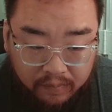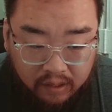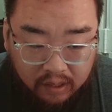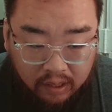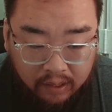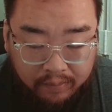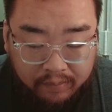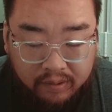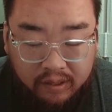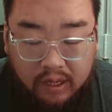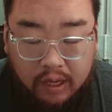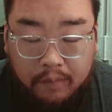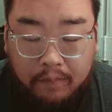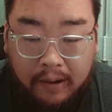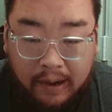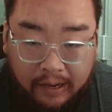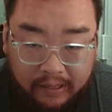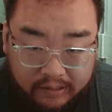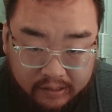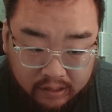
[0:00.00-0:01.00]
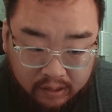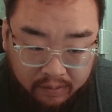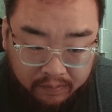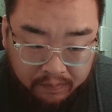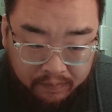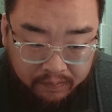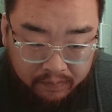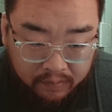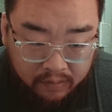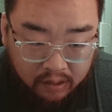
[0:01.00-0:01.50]
I'm gonna get past
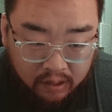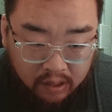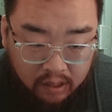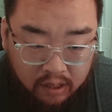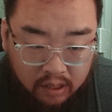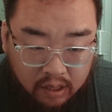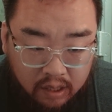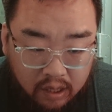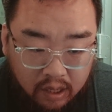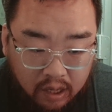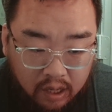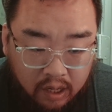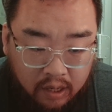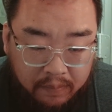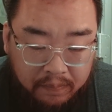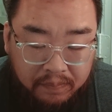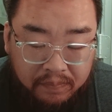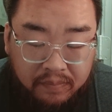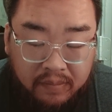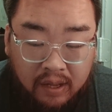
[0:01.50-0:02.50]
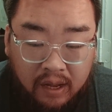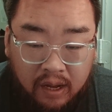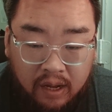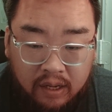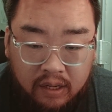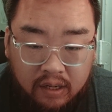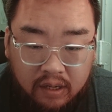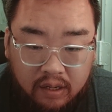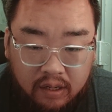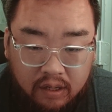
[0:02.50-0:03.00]
them. I'm
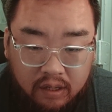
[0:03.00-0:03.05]
not.